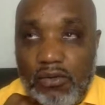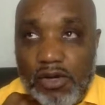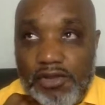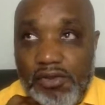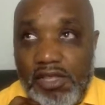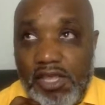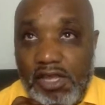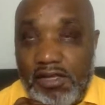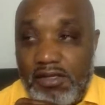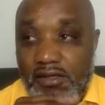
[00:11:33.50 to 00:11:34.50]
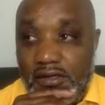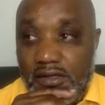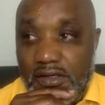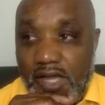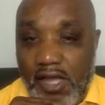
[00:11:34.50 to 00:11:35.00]
where you can
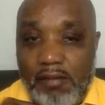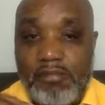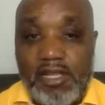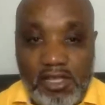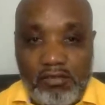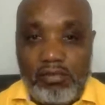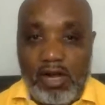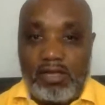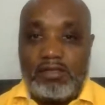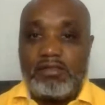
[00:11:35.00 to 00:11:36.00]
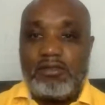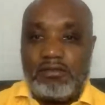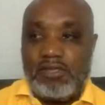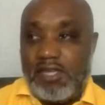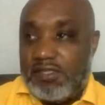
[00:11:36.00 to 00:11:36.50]
like a milking parlor
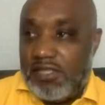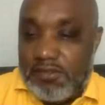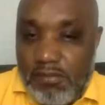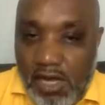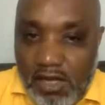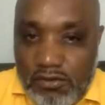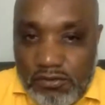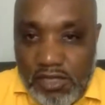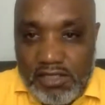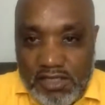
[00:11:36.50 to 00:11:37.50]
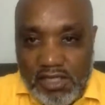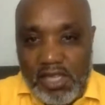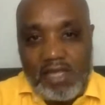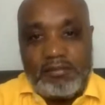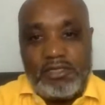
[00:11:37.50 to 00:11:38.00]
where there's a small room that you take
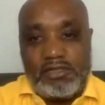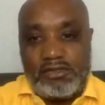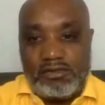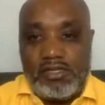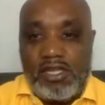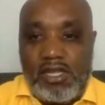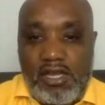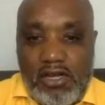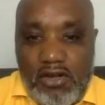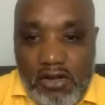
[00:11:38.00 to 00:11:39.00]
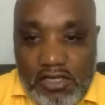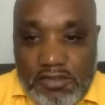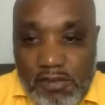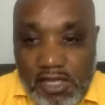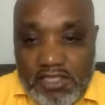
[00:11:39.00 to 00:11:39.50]
the animal to or a
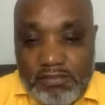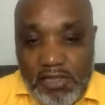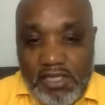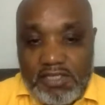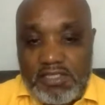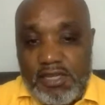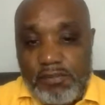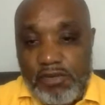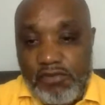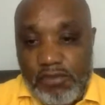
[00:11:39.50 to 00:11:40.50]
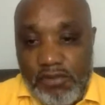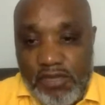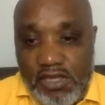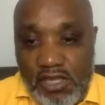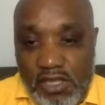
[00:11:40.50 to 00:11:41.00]
small space separate from
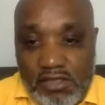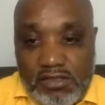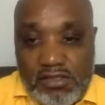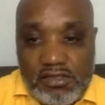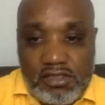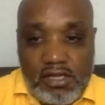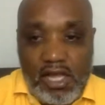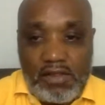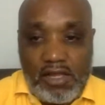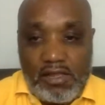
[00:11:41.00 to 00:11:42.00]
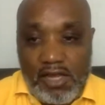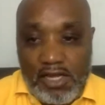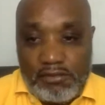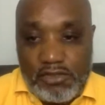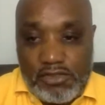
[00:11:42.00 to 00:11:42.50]
everything else all the other
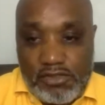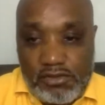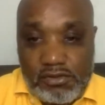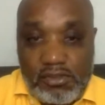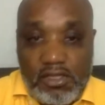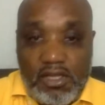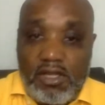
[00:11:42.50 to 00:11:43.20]
animals to